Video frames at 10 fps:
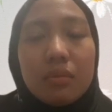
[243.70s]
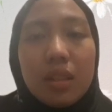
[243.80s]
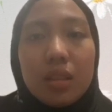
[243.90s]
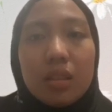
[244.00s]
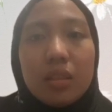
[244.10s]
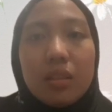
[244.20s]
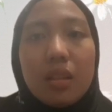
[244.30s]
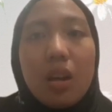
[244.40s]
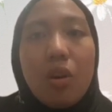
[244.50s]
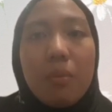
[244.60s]
the
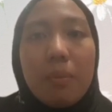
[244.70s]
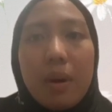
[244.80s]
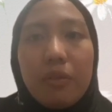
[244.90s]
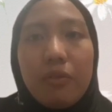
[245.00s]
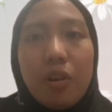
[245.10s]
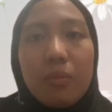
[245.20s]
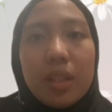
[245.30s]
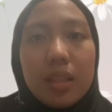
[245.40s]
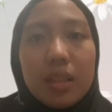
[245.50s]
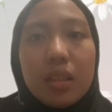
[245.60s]
compound from
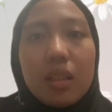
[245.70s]
the